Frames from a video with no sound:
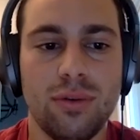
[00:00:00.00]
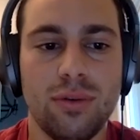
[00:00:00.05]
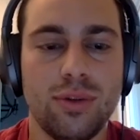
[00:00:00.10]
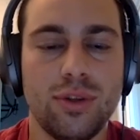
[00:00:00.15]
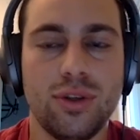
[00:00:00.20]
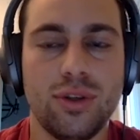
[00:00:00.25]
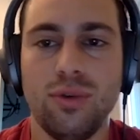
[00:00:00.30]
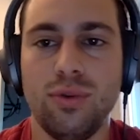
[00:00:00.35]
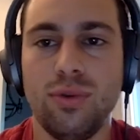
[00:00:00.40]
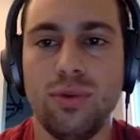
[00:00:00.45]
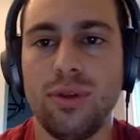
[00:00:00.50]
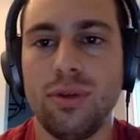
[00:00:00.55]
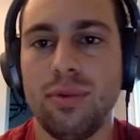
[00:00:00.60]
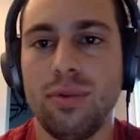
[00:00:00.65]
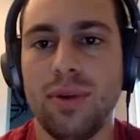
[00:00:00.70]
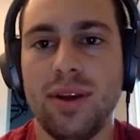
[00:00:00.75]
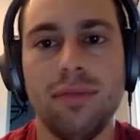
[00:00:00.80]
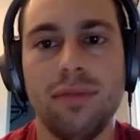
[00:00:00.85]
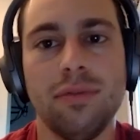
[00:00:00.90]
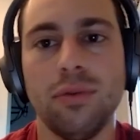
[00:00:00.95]
2,
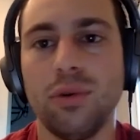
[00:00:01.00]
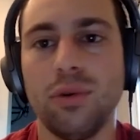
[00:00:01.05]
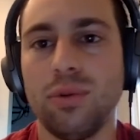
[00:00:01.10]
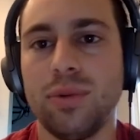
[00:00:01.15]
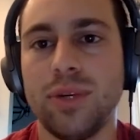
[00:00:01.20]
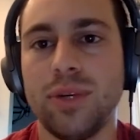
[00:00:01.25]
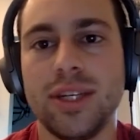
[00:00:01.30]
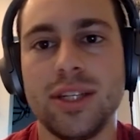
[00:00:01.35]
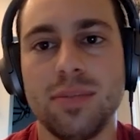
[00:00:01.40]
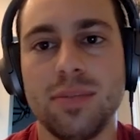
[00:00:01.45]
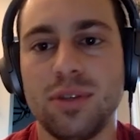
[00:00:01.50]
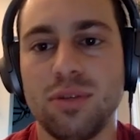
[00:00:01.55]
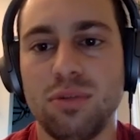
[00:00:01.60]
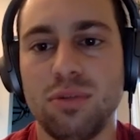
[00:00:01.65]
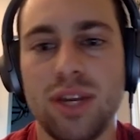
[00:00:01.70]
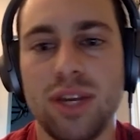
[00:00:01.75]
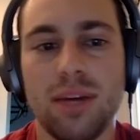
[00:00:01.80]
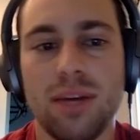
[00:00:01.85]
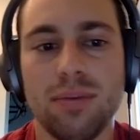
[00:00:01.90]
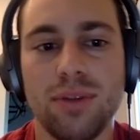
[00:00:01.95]
3, 4 weeks
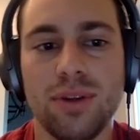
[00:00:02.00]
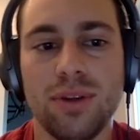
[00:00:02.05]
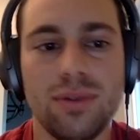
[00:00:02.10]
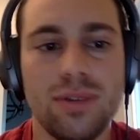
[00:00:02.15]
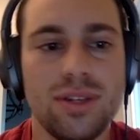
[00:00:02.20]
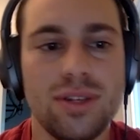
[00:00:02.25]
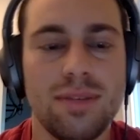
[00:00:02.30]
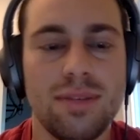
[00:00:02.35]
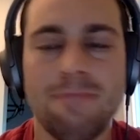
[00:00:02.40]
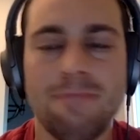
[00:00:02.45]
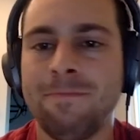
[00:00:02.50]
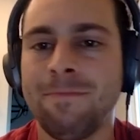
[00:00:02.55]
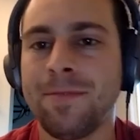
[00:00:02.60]
between uploads.